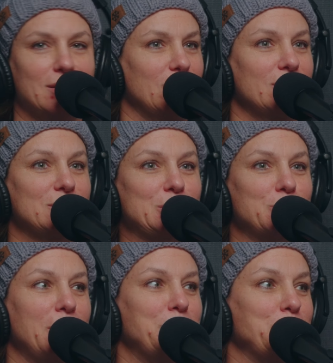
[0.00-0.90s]
This is
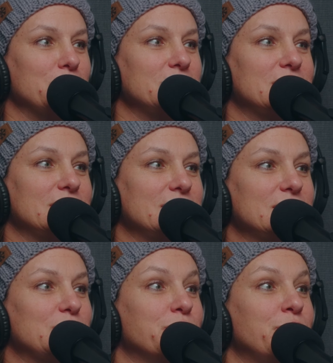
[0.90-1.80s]
why people listen to
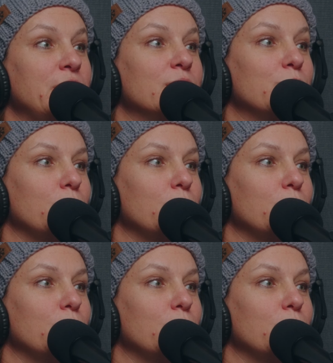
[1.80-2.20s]
this very